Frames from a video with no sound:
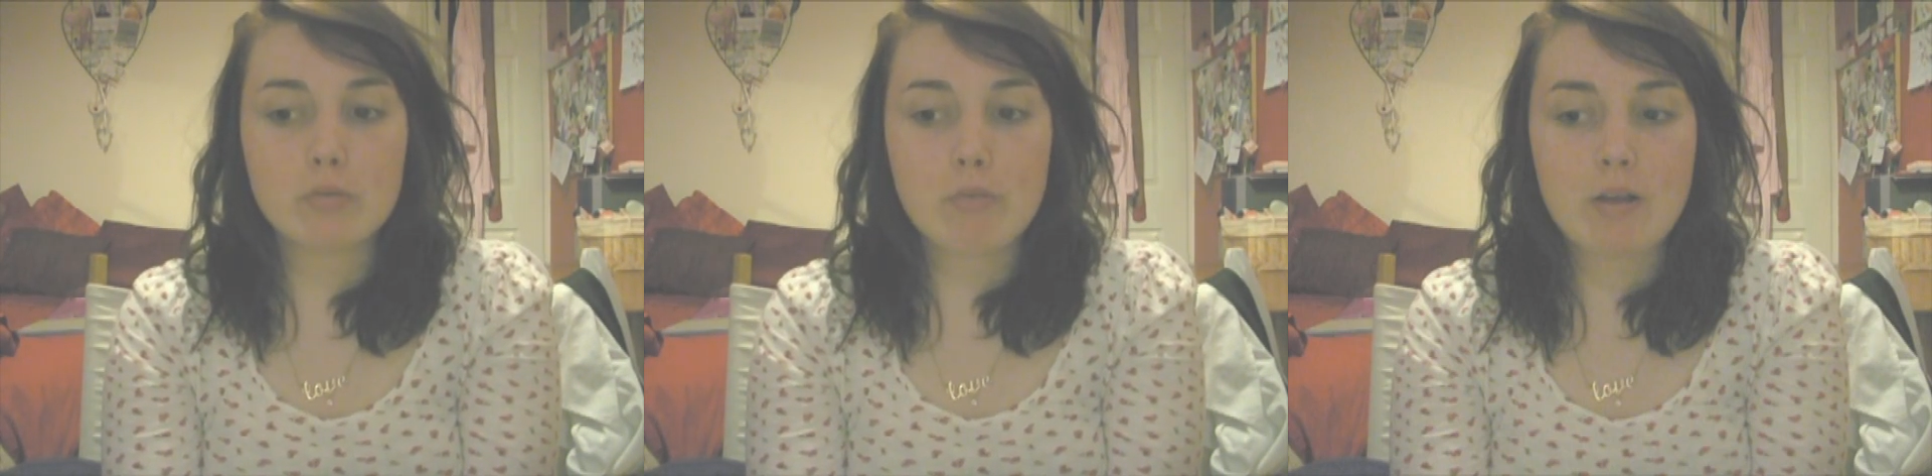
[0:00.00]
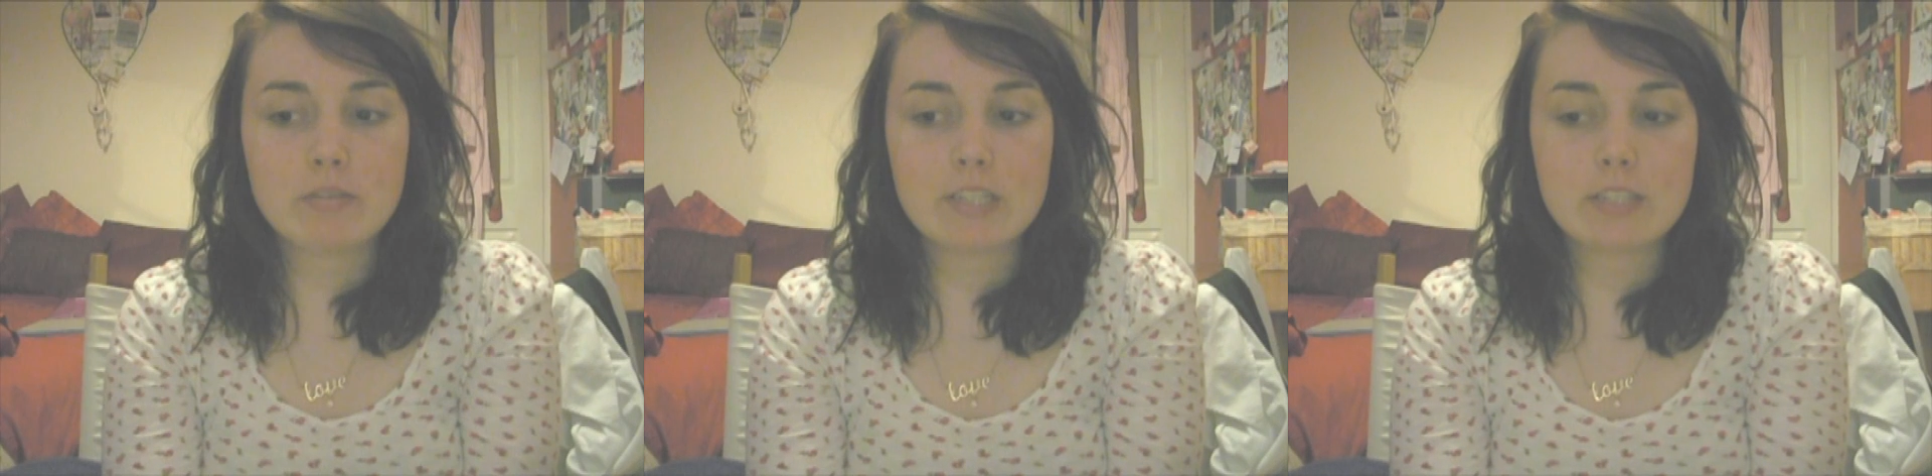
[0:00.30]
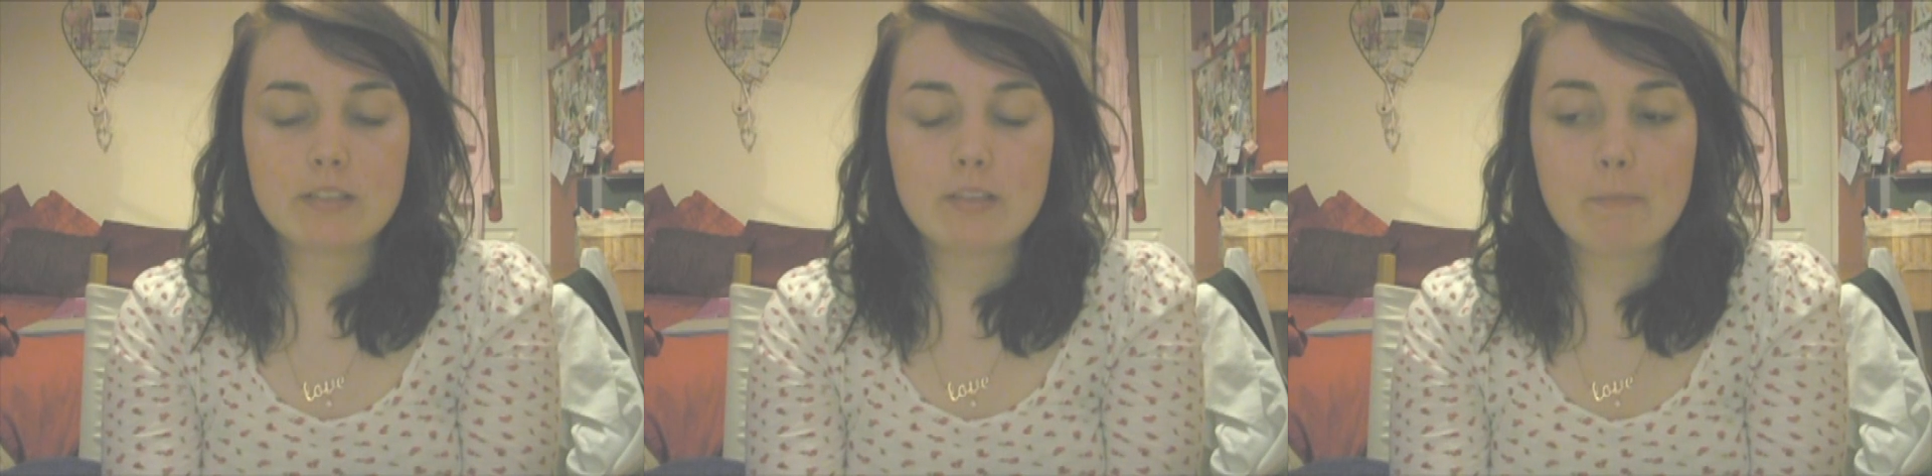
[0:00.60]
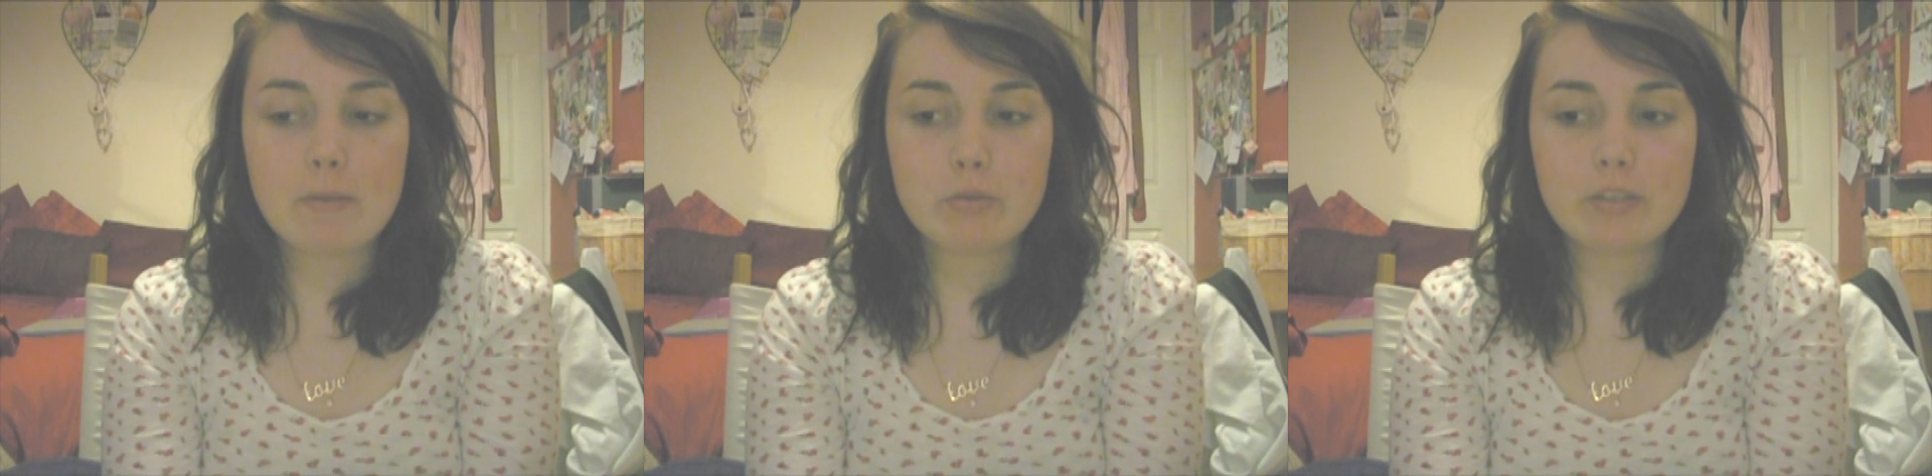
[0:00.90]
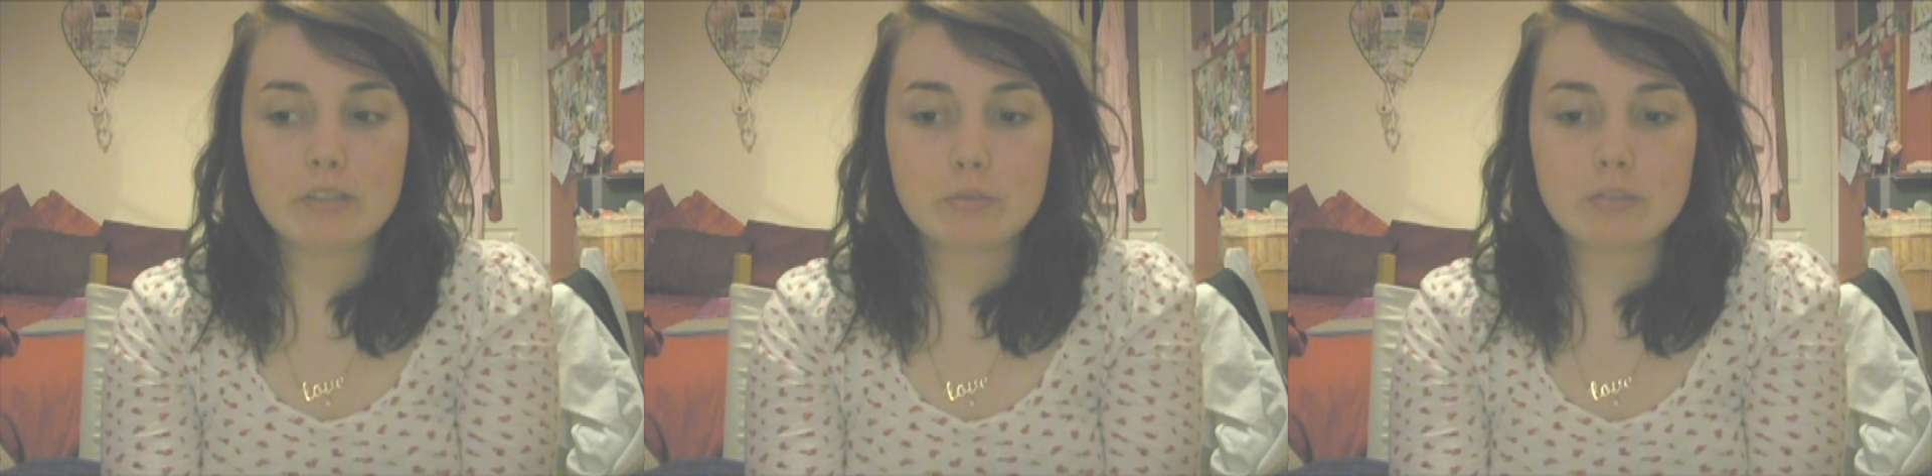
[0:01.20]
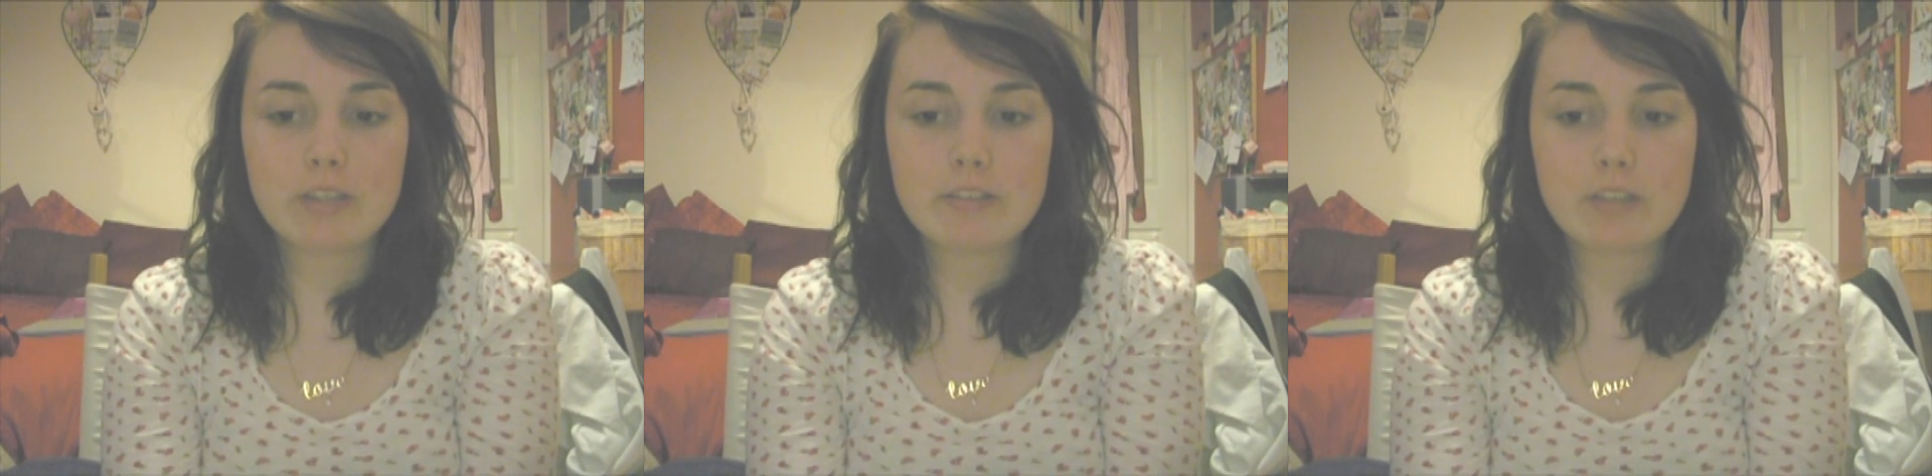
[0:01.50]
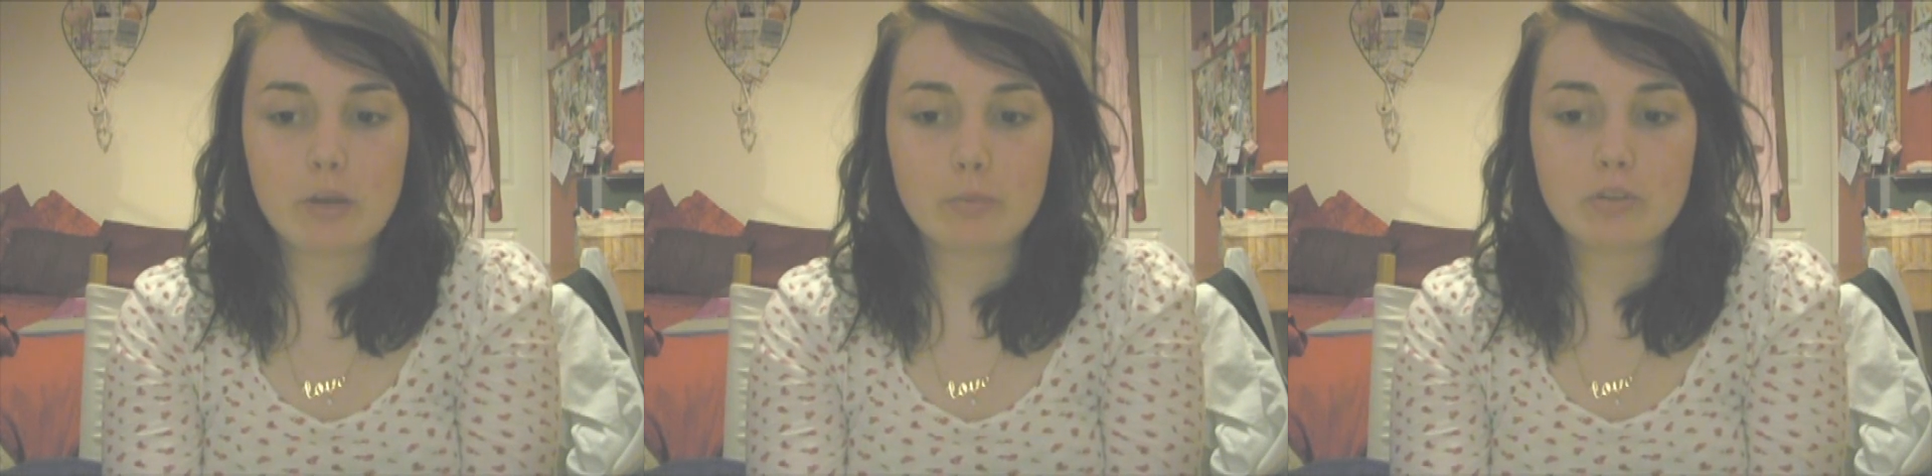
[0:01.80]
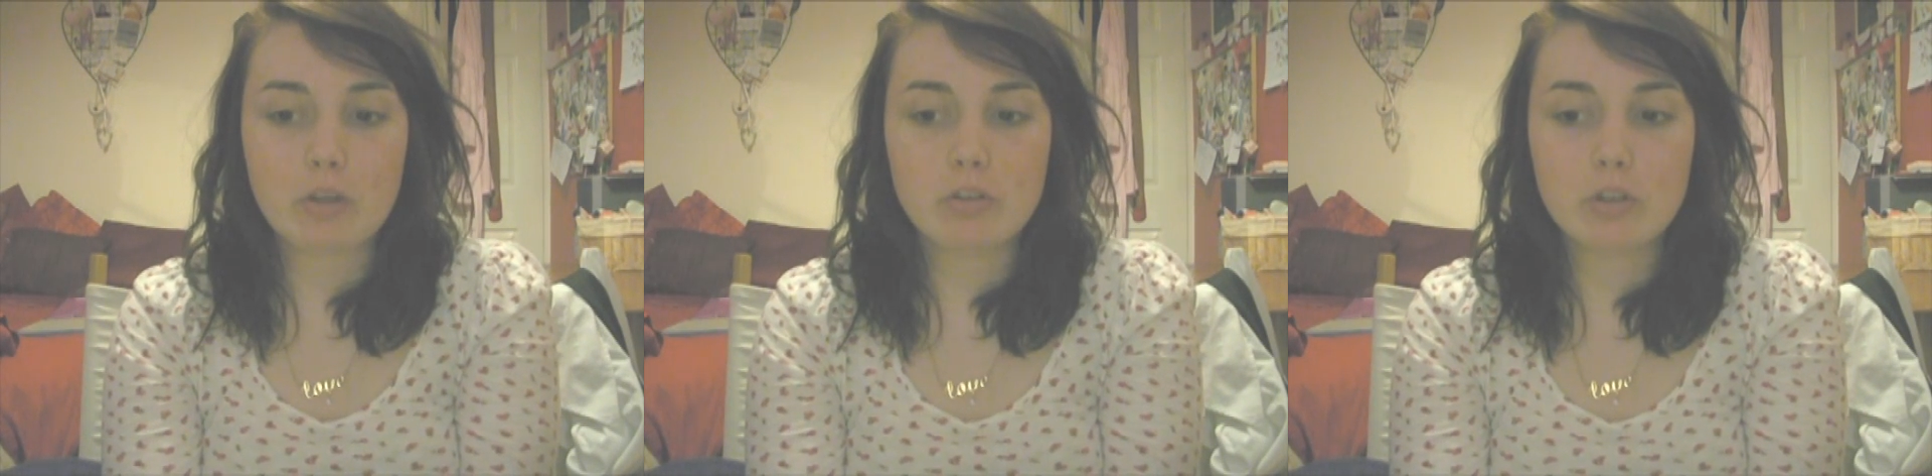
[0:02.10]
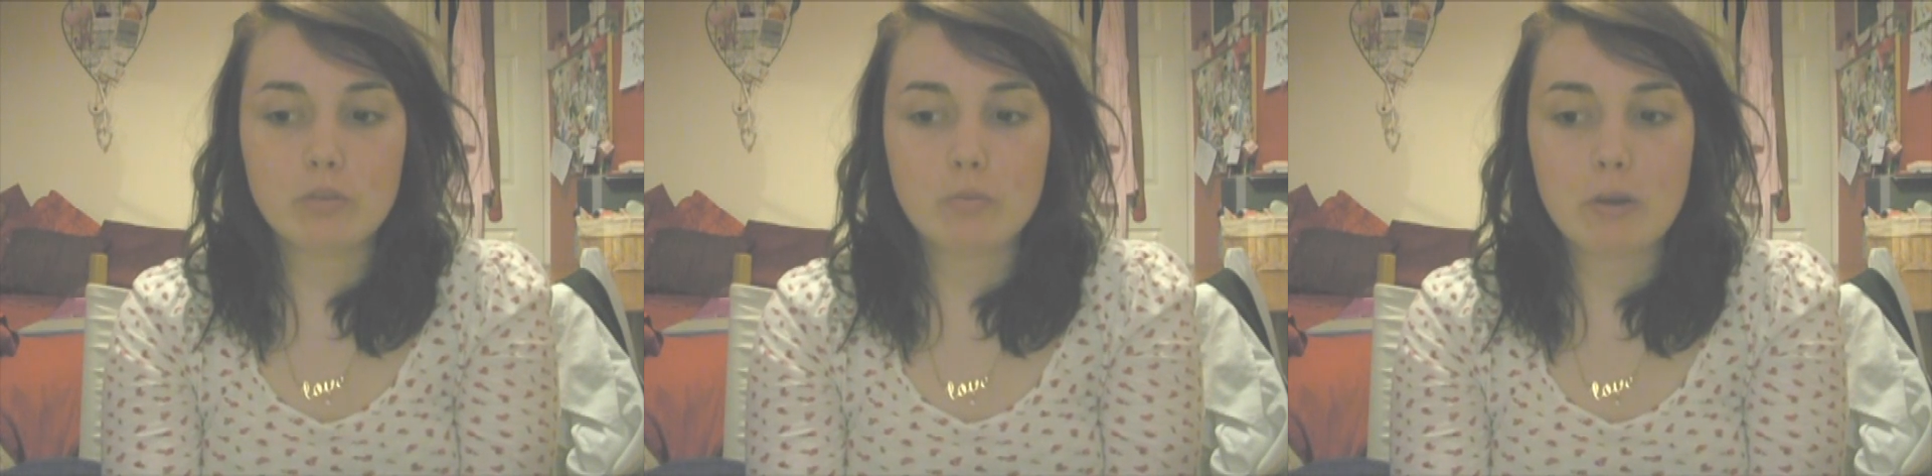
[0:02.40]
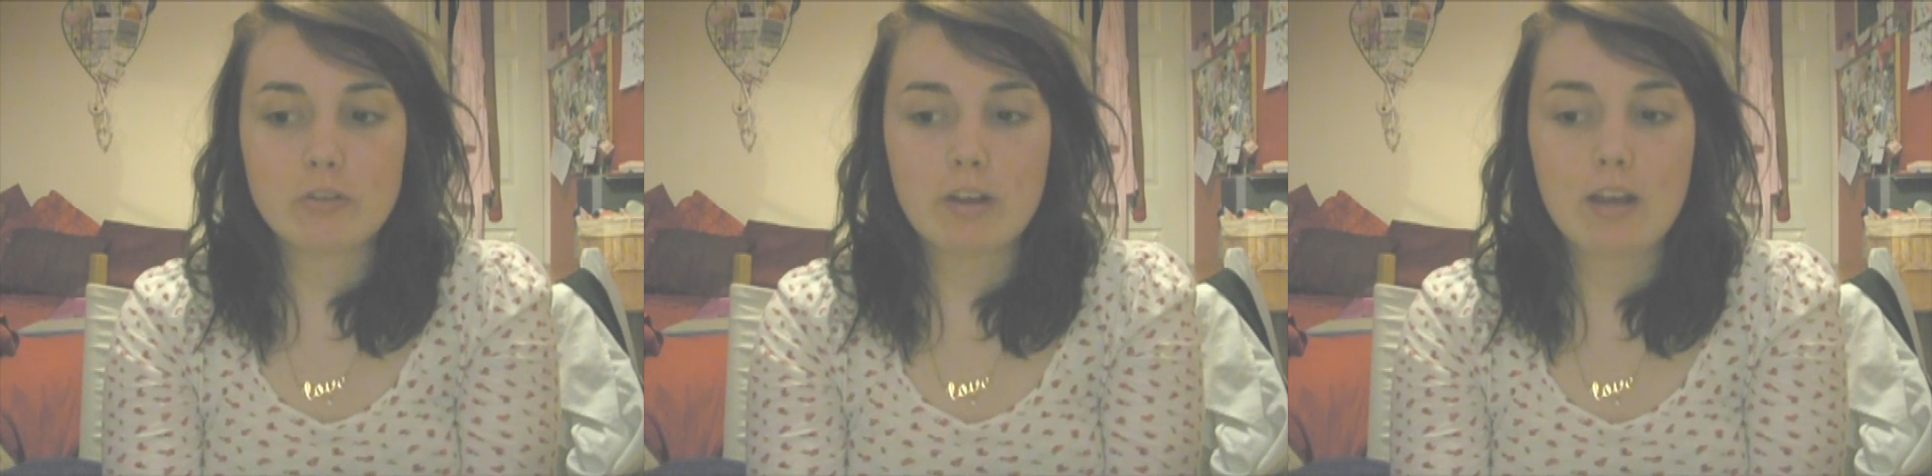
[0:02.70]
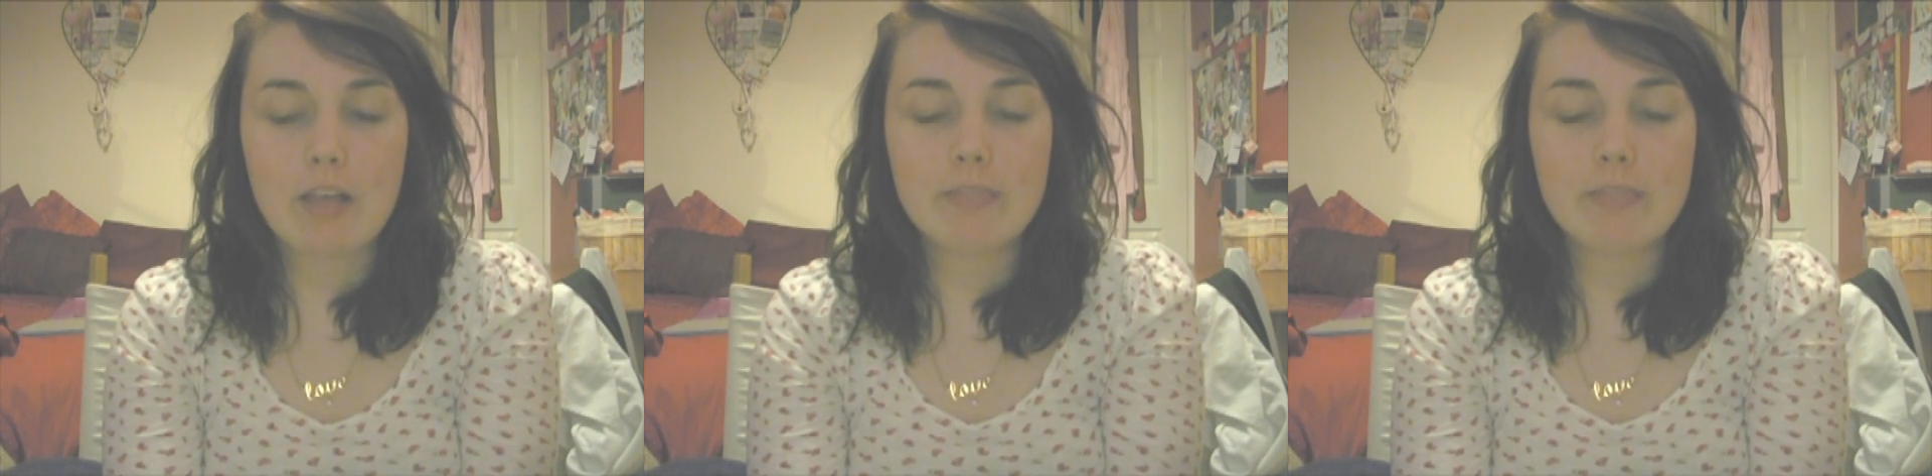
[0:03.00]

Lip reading: surroundings and the buildings or setting I was going to use for my trailer,